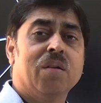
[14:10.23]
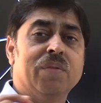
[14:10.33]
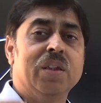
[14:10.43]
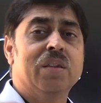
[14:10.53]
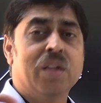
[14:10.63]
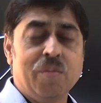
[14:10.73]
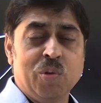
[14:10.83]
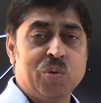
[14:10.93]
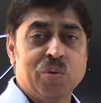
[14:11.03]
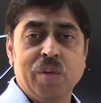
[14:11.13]
of these three
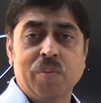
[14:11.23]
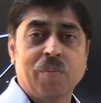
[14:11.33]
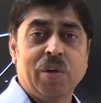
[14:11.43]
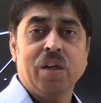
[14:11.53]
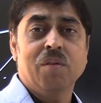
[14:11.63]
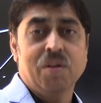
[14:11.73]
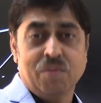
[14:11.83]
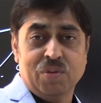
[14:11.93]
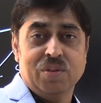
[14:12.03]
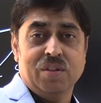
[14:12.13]
mutually perpendicular
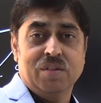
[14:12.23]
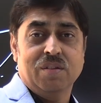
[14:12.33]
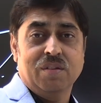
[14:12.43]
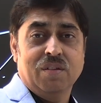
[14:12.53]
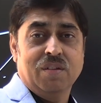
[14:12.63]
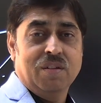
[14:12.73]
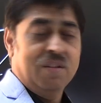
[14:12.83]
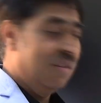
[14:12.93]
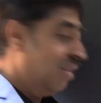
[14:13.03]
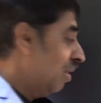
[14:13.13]
forces.
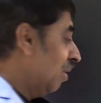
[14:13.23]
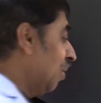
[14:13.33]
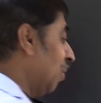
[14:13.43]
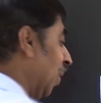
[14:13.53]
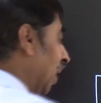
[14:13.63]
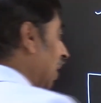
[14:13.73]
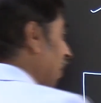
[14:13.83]
So what is